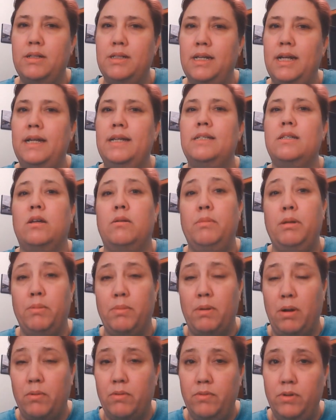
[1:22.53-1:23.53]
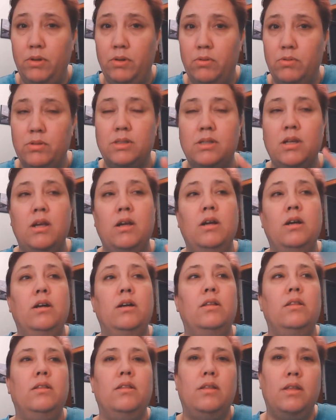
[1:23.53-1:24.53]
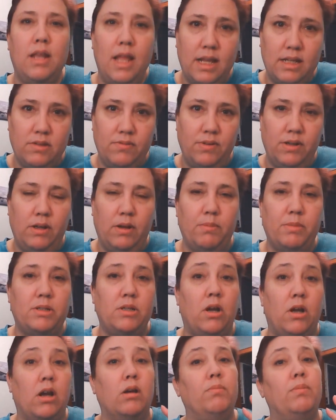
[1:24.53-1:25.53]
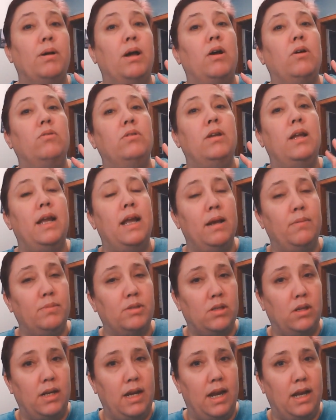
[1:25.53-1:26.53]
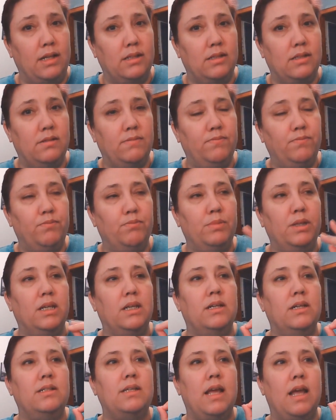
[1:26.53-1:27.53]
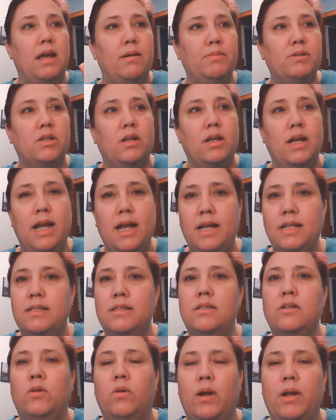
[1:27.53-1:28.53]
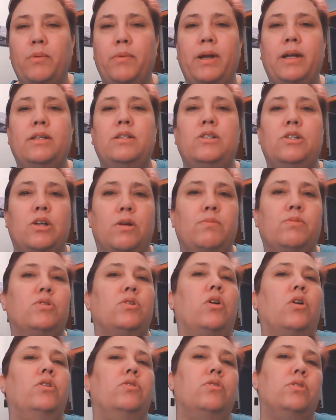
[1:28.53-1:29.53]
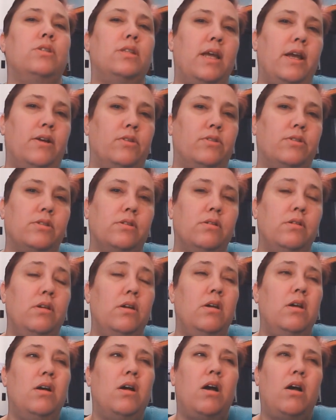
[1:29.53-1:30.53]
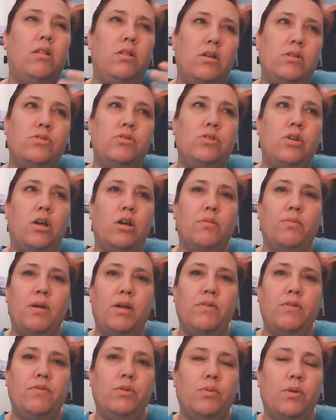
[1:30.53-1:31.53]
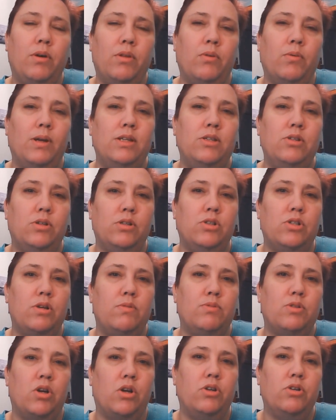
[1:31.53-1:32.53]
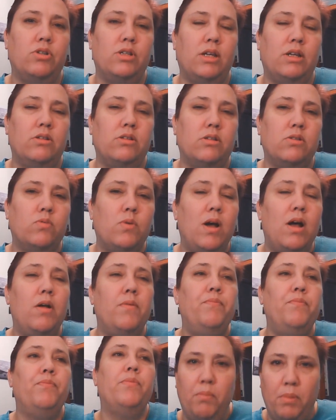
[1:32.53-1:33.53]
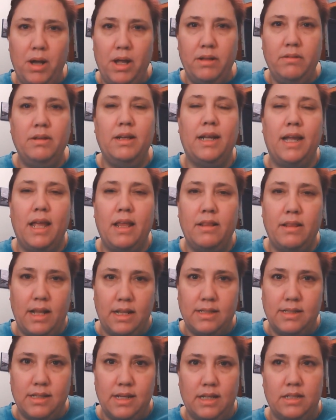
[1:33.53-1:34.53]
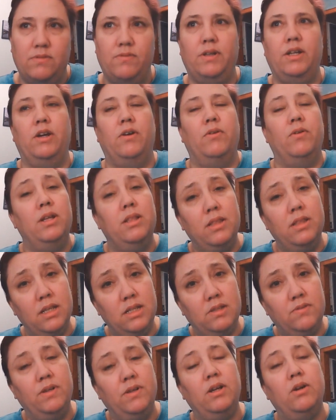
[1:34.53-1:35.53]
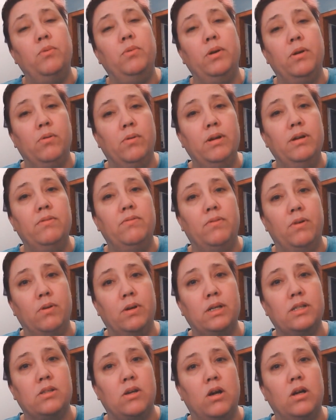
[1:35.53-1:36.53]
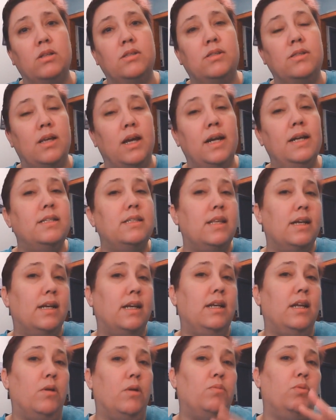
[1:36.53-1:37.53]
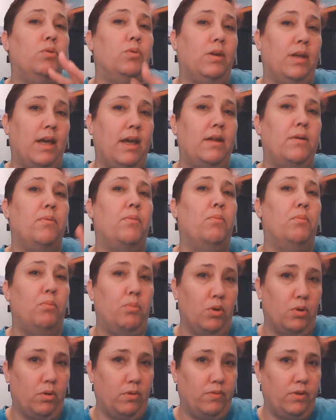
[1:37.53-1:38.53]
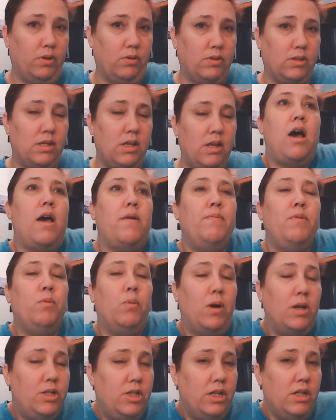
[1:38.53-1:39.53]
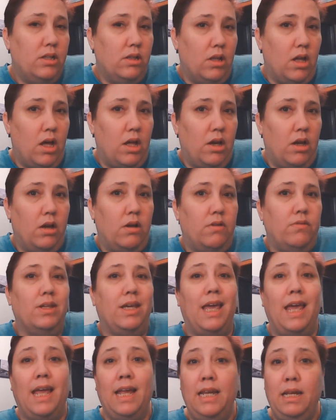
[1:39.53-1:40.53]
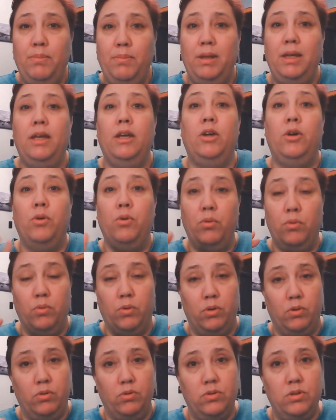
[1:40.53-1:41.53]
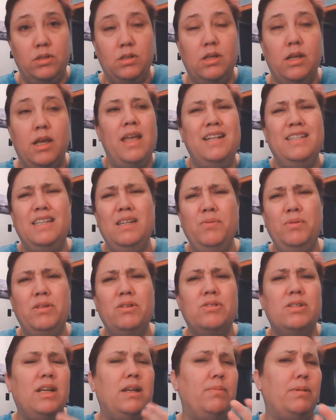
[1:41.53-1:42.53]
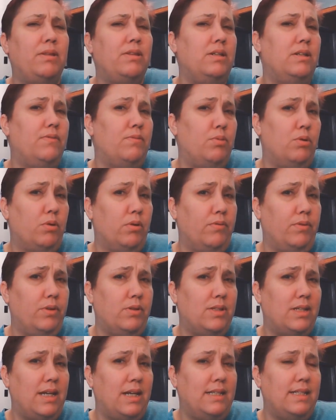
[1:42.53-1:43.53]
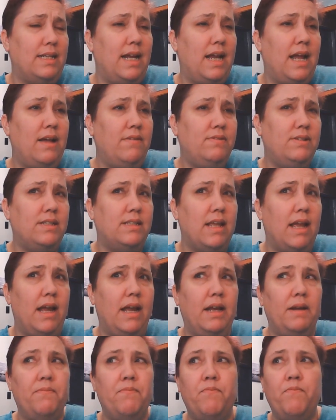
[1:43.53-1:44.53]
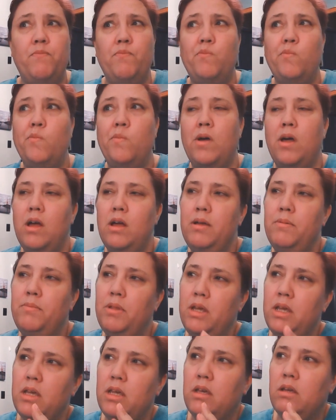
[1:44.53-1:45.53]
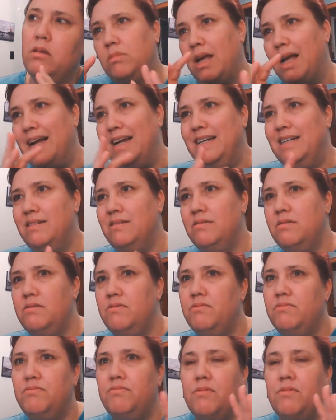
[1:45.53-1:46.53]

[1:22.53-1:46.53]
today is going to be about reviews. The next video I'm going to talk about Amazon ads, because Amazon ads is a great way to jumpstart your sales. I'll also talk about a few other ways you can jumpstart your sales as well, but again, that's the next video. In this video, we're going to focus on sites that can help you get book reviews. I've been watching a lot of the KDP gurus and seeing what they're saying about the different book review sites, and I have to say, I'm kind of